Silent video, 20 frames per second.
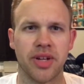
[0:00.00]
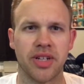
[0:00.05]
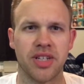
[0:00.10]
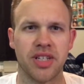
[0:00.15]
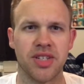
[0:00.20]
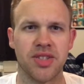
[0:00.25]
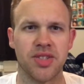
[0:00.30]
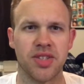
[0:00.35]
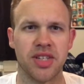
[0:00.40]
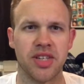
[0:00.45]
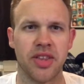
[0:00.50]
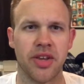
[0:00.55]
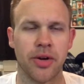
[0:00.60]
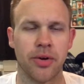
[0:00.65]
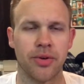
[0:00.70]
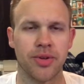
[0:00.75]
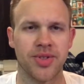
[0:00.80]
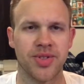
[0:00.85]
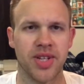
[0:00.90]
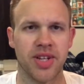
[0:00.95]
DC, they go
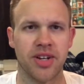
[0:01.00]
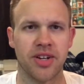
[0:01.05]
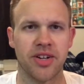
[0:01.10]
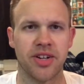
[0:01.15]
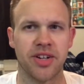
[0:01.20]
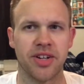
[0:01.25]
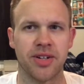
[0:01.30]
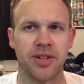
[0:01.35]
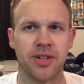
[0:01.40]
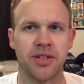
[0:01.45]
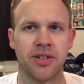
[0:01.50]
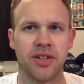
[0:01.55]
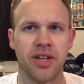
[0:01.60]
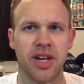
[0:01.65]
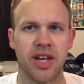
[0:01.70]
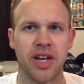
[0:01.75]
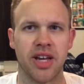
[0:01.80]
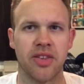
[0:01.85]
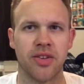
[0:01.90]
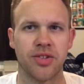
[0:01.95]
to a senator,
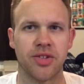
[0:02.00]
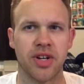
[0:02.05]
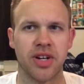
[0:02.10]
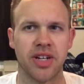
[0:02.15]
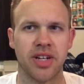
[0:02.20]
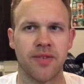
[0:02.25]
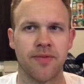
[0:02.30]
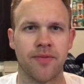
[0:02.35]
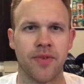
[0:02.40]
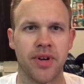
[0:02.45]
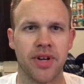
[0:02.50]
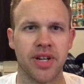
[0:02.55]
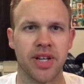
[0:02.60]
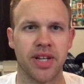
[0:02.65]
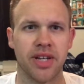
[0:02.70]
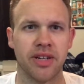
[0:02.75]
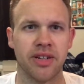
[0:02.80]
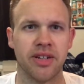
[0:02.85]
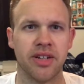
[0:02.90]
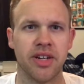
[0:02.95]
and they're trying to get
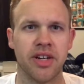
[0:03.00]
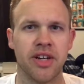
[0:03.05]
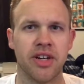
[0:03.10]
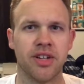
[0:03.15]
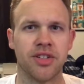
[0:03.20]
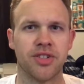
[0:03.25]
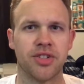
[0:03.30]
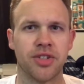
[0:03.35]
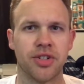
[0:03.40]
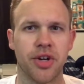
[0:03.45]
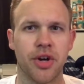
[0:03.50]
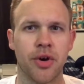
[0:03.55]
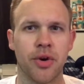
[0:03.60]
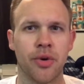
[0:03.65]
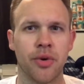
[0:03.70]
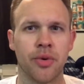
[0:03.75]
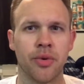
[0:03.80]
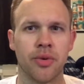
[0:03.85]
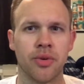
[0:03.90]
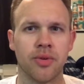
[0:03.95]
funding to
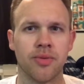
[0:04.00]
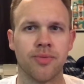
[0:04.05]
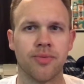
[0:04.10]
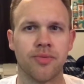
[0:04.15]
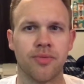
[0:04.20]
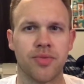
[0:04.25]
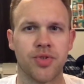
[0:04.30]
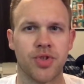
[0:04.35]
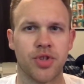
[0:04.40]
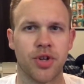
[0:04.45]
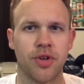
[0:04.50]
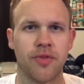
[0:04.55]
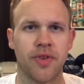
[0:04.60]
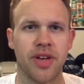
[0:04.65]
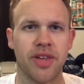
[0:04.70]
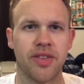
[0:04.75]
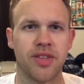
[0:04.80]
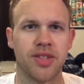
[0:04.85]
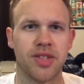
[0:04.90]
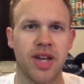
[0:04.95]
go
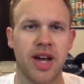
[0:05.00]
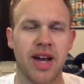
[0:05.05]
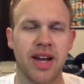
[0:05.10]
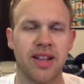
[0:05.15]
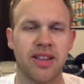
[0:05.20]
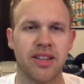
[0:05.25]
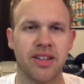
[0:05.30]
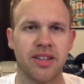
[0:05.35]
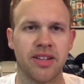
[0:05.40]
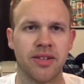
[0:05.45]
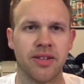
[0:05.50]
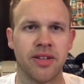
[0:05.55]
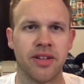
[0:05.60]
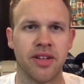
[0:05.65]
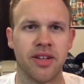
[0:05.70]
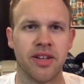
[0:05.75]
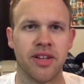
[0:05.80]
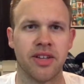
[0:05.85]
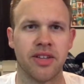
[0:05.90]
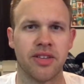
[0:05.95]
survey this island
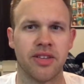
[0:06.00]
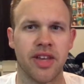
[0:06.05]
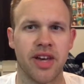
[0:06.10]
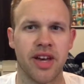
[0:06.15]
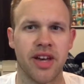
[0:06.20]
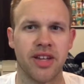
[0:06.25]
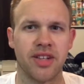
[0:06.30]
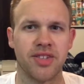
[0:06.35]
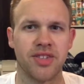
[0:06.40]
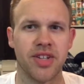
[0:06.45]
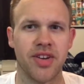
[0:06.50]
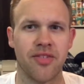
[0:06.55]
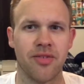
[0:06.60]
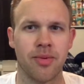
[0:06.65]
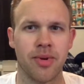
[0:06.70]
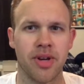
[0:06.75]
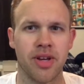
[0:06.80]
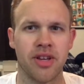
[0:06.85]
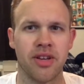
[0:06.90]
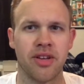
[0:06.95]
that's never
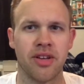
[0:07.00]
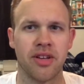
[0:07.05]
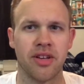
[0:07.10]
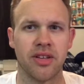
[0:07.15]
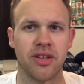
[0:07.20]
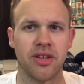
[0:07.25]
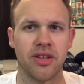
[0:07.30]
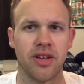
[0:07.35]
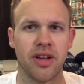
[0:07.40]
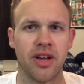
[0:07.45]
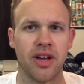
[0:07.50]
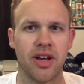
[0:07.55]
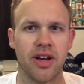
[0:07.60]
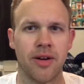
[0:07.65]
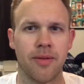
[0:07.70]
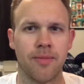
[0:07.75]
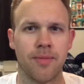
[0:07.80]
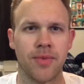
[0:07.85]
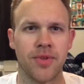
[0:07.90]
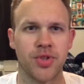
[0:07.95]
been
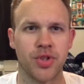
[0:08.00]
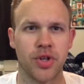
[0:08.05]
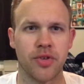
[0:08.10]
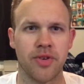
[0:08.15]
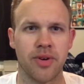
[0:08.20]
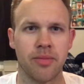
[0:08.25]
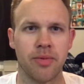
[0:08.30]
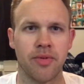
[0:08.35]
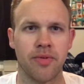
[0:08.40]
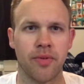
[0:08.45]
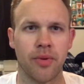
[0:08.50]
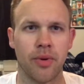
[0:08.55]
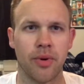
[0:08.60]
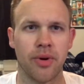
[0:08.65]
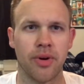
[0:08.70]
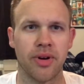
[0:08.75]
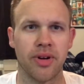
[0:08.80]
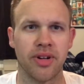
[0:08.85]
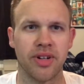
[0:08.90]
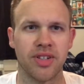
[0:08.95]
surveyed
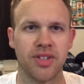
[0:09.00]
before.